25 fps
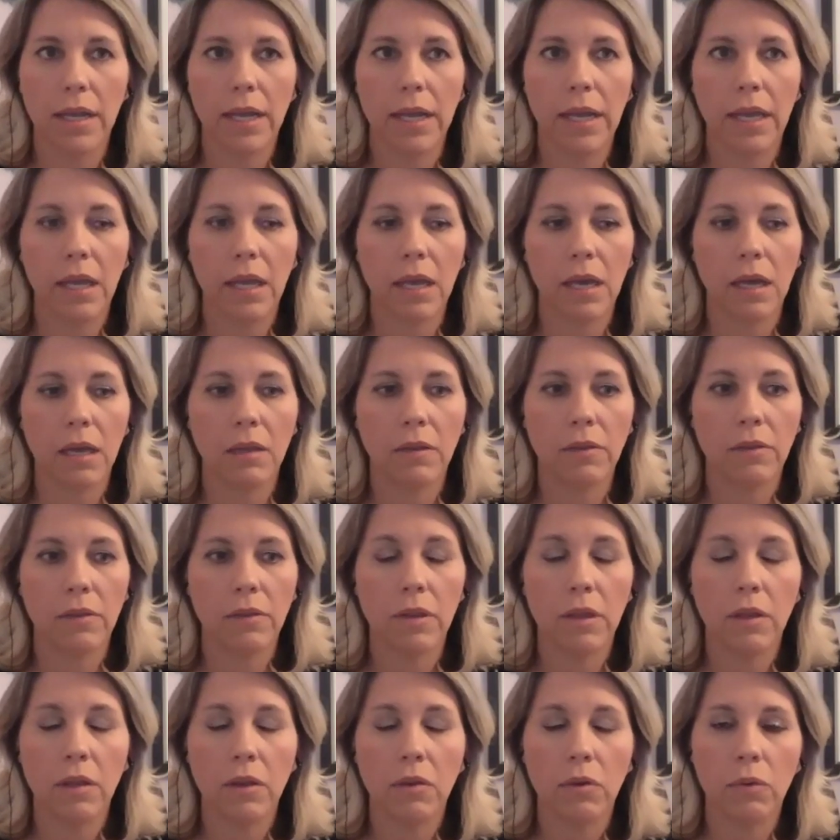And
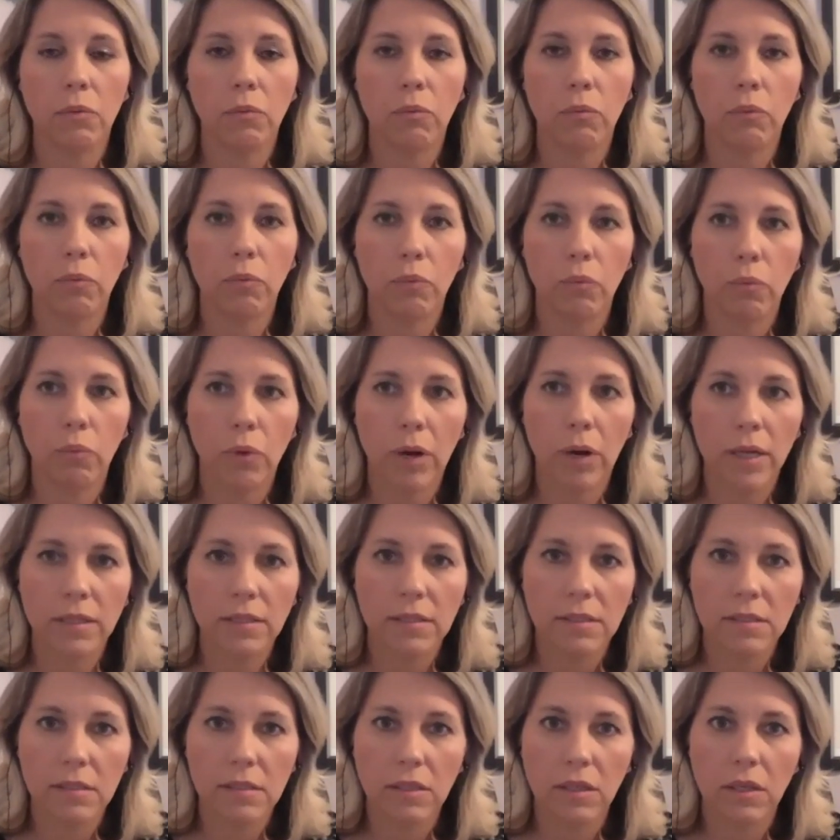in
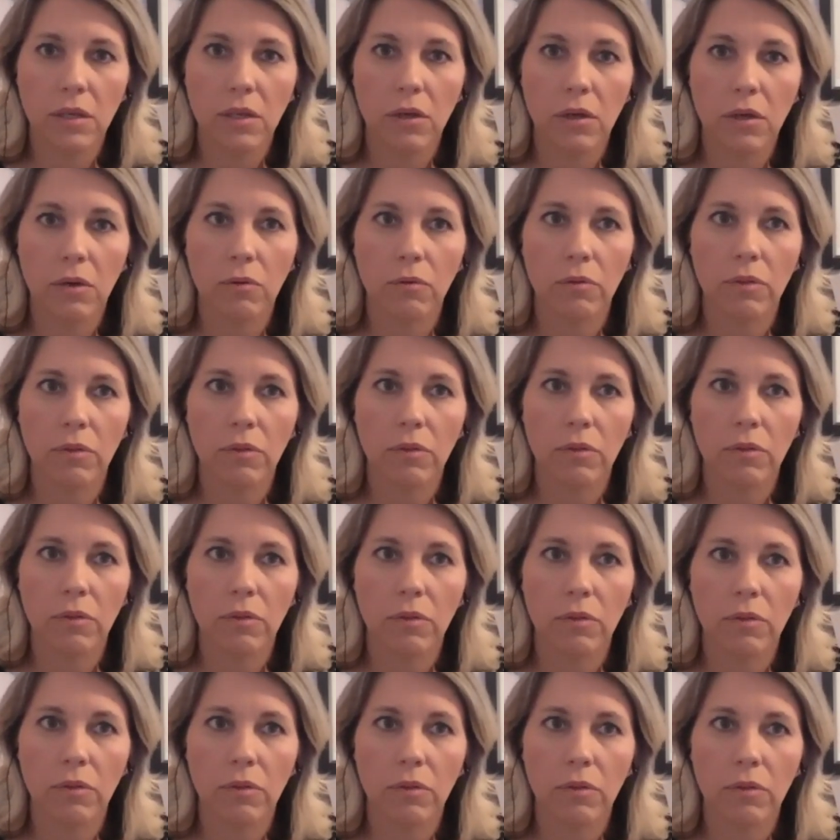once, you know,
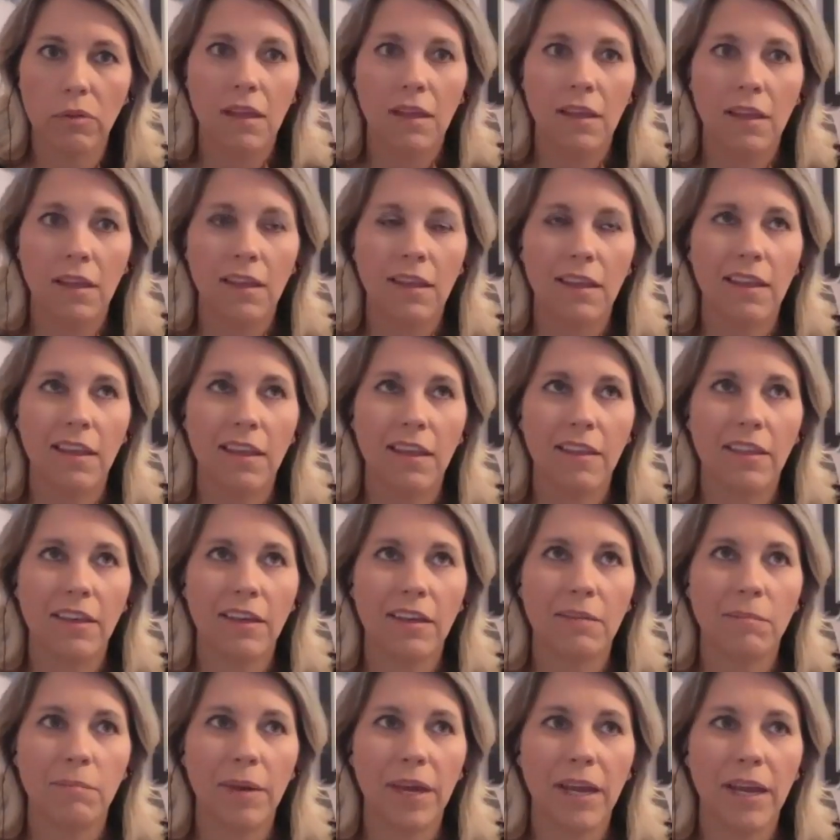
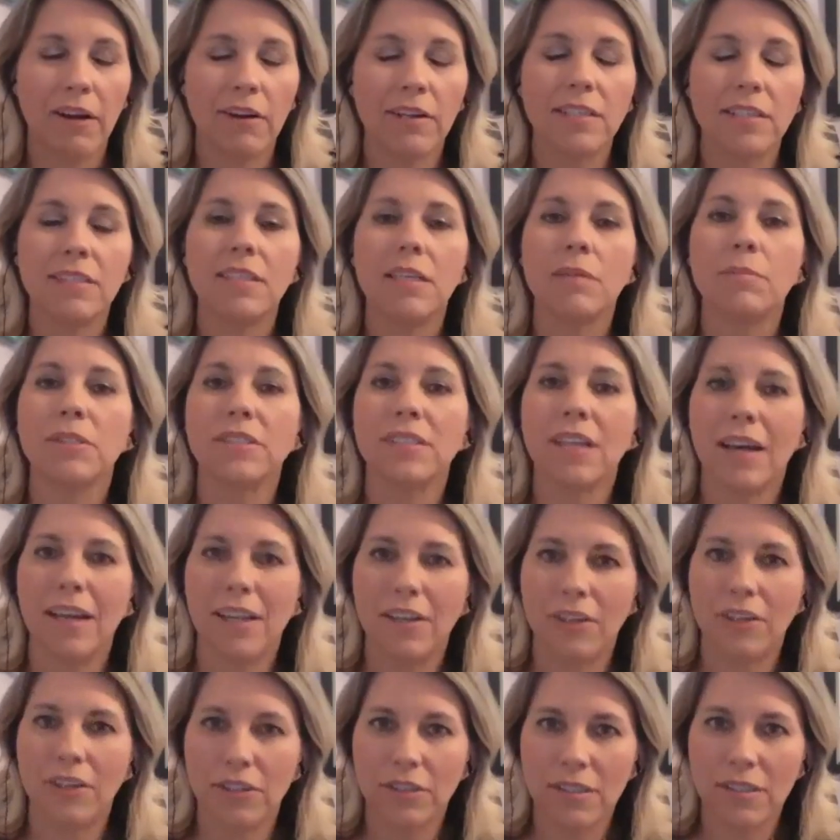the parent is able to
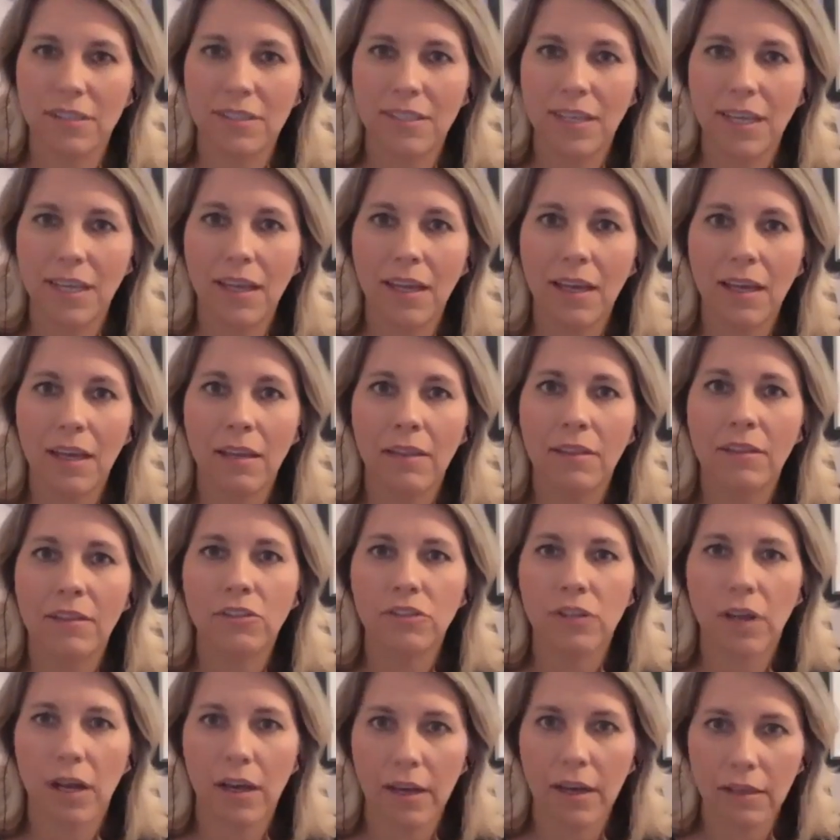understand the
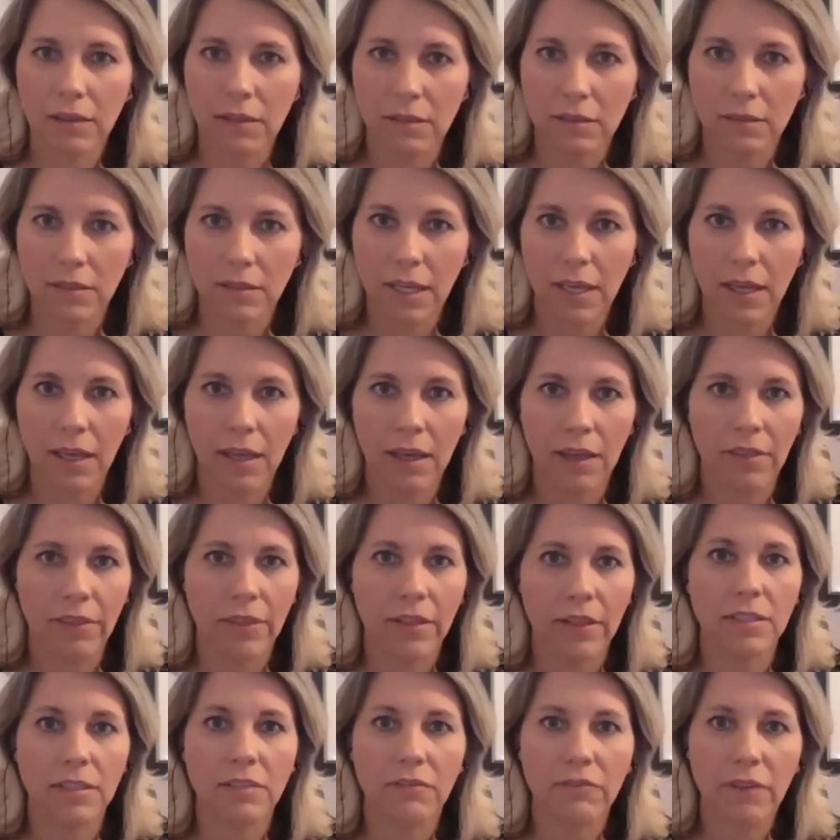child
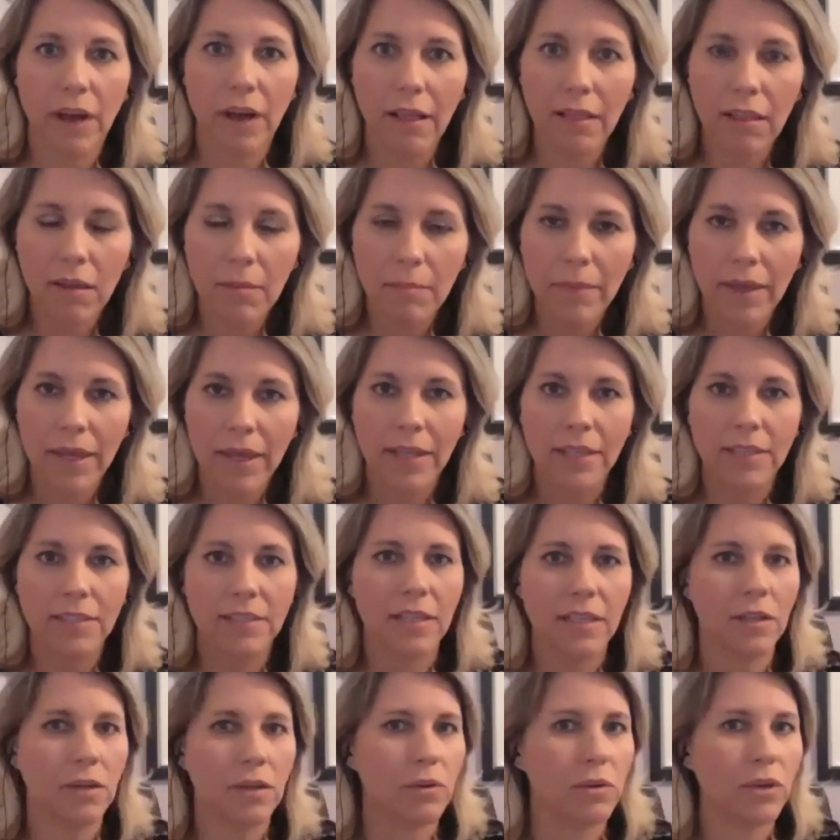and the
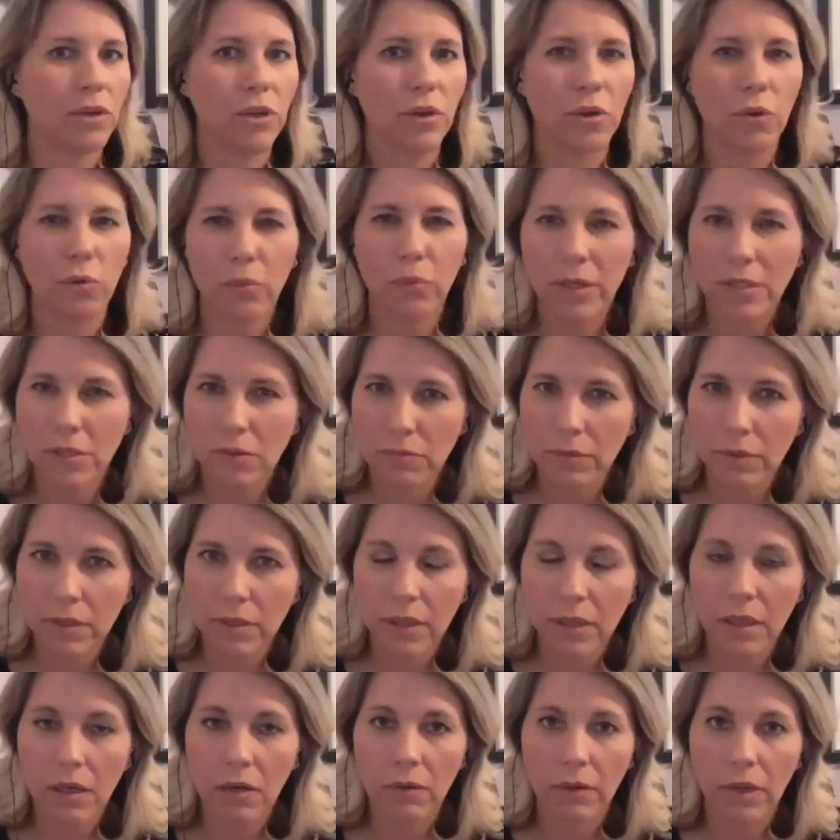development and, you know, what's
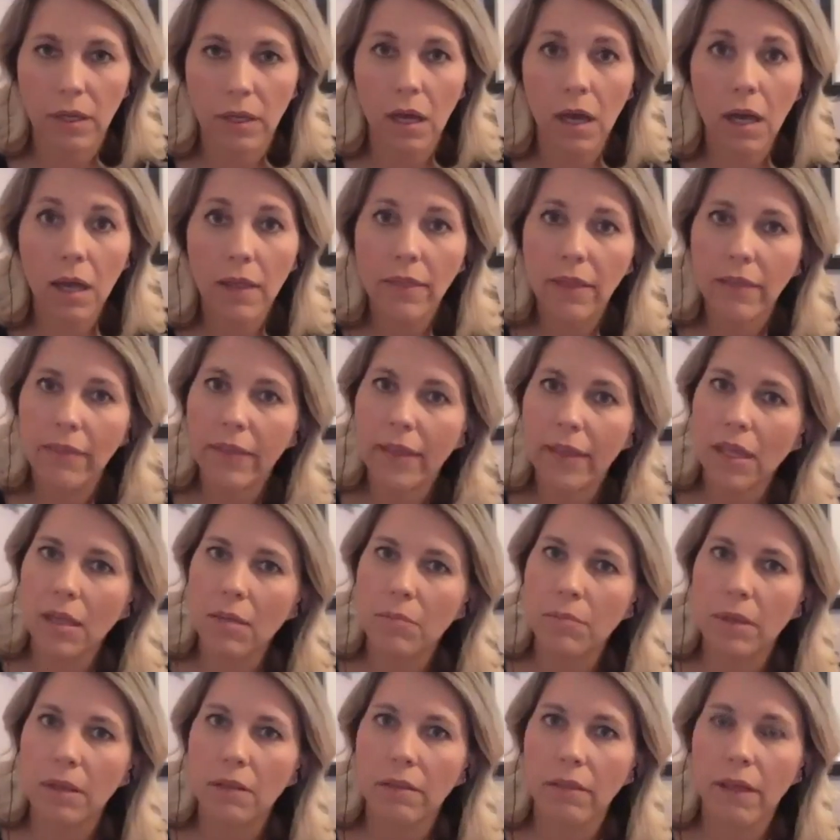really going on, then they
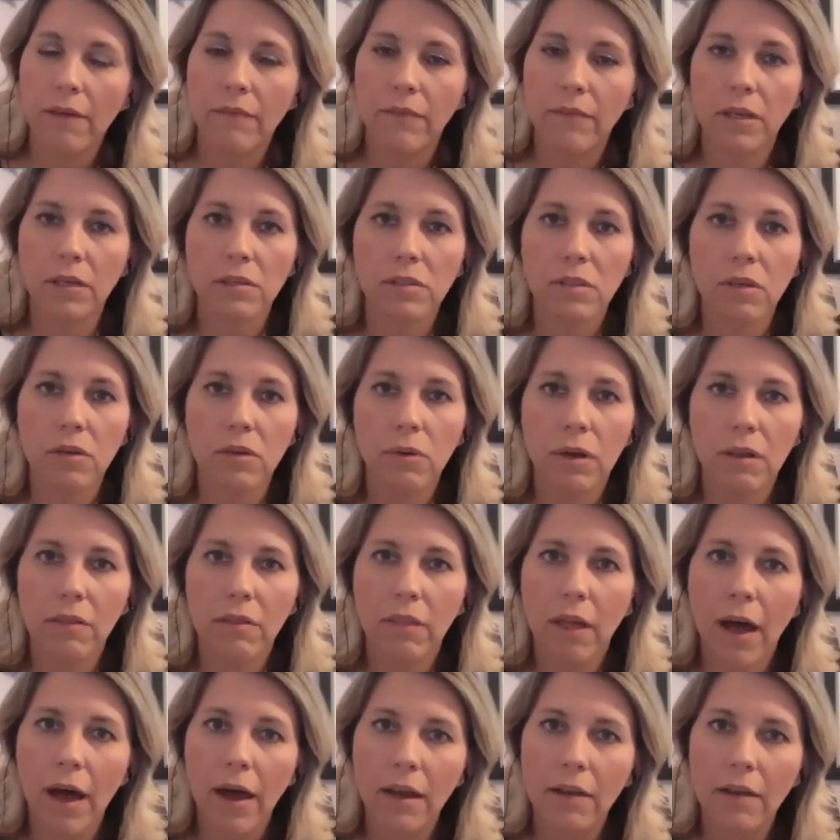can be loving. So
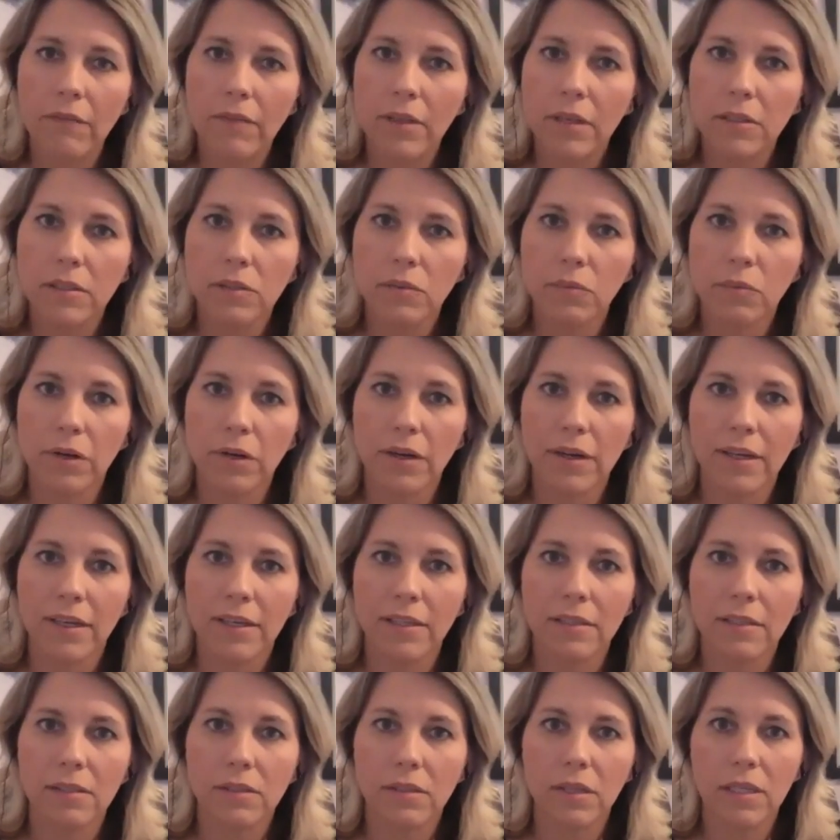a lot of this work
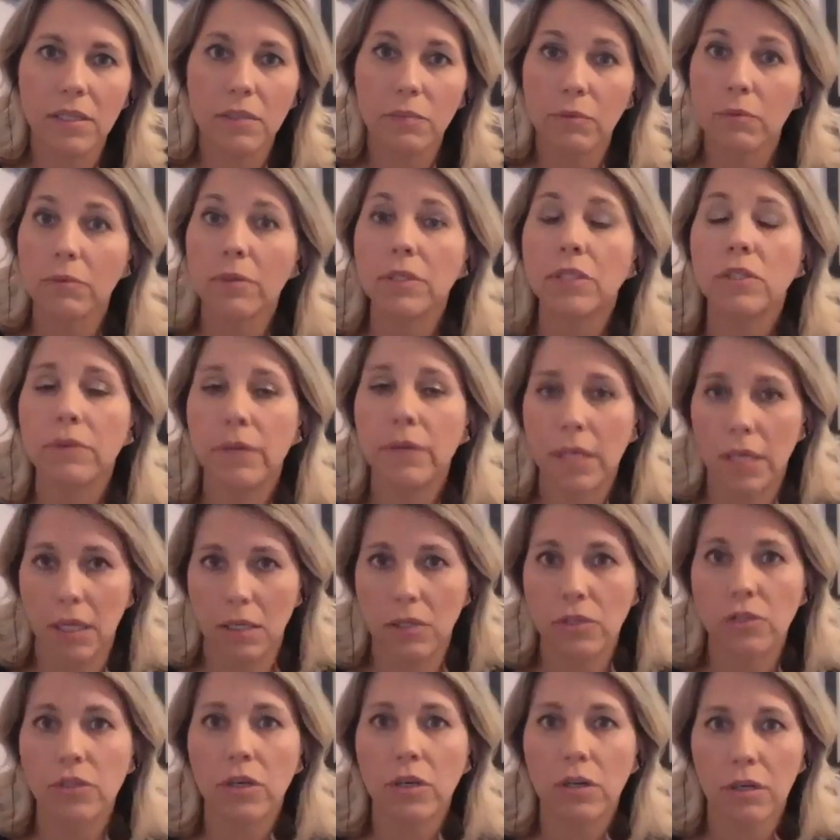is what we're doing
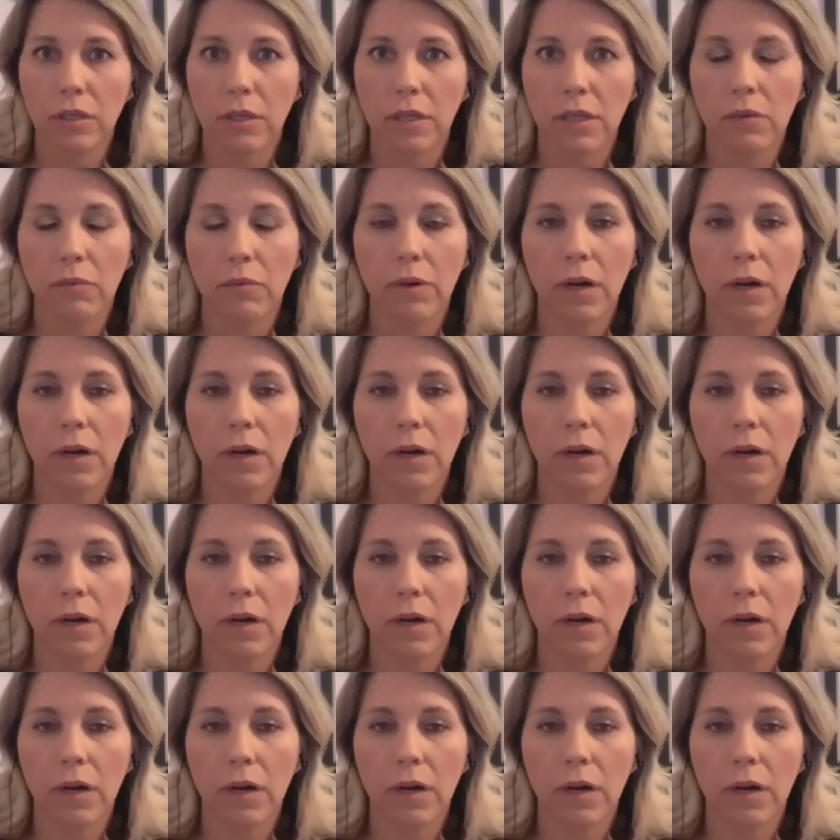internally.